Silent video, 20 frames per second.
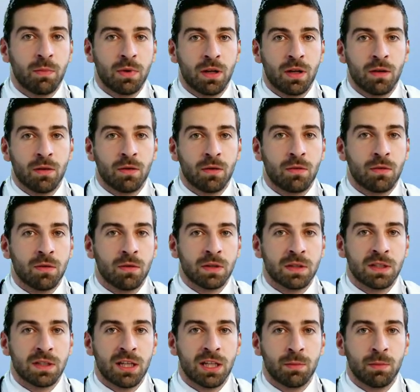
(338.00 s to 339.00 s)

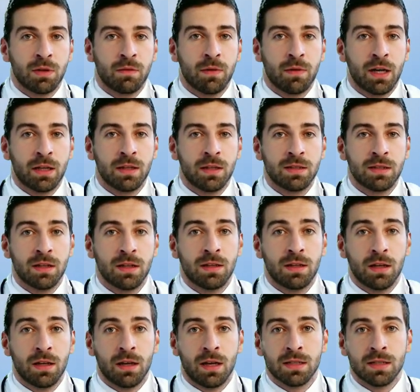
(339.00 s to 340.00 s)
significantly enhance
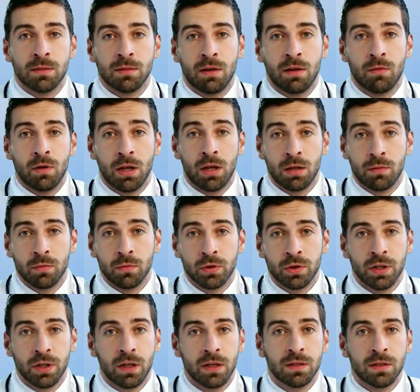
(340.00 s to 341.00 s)
fast-twitch
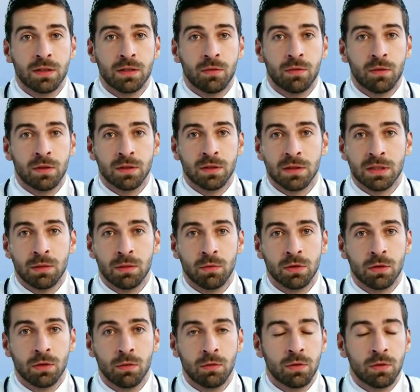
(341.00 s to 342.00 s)
muscle performance,
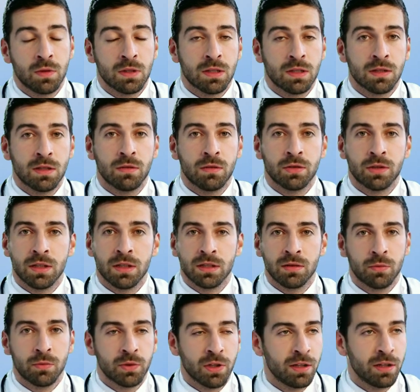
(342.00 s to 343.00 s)
the
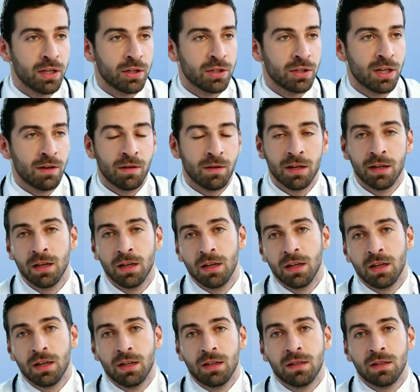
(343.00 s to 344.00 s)
kind of muscle
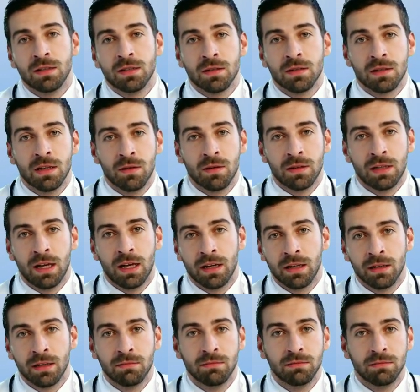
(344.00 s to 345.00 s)
action needed
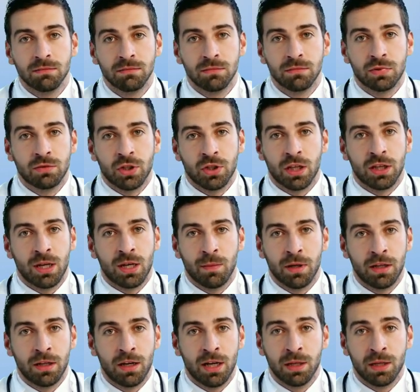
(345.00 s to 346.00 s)
for quick
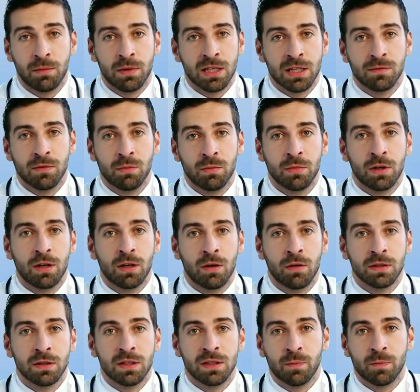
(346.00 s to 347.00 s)
steps,
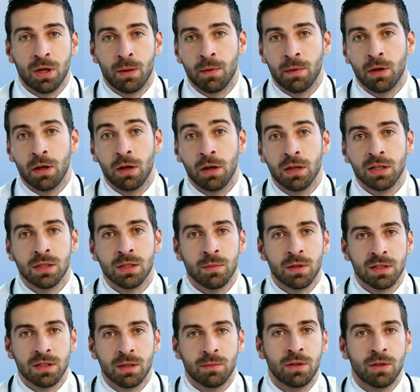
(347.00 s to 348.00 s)

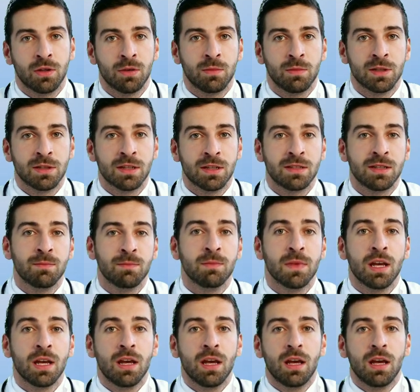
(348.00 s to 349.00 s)
balancing when you slip,
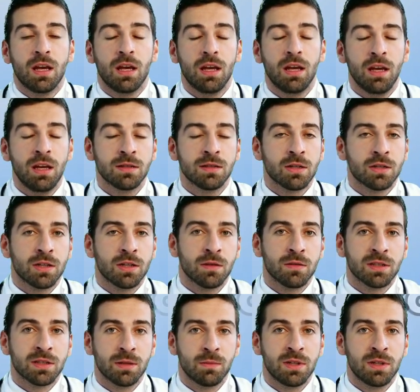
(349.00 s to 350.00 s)
climbing stairs
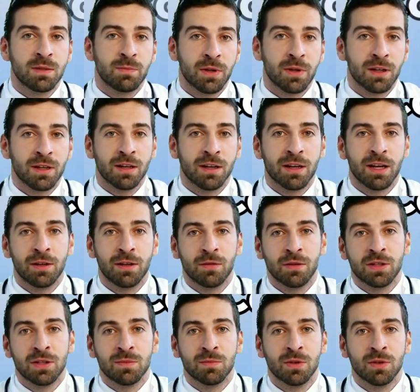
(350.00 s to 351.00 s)
with confidence,
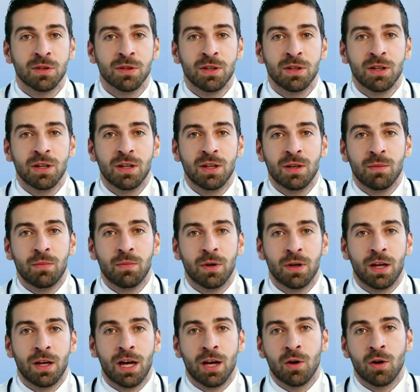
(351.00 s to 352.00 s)
and
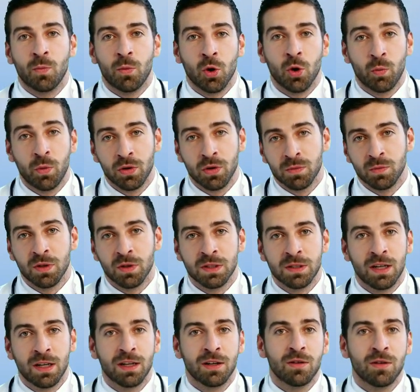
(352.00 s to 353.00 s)
reducing your fall
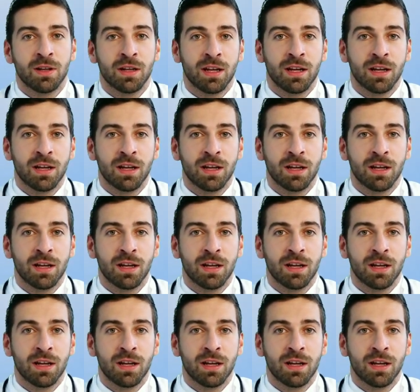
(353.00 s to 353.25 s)
risk.